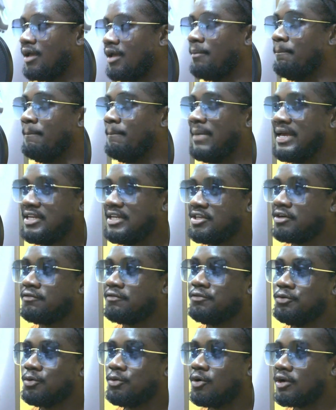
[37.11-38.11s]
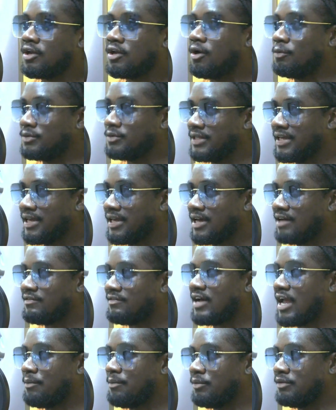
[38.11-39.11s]
Many of you all out there have
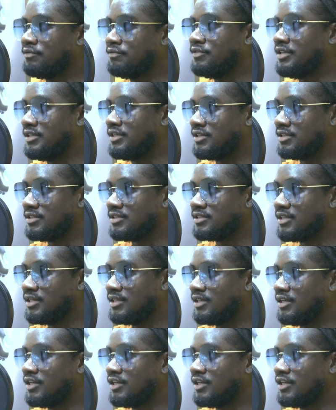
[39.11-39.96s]
hybrid vehicles,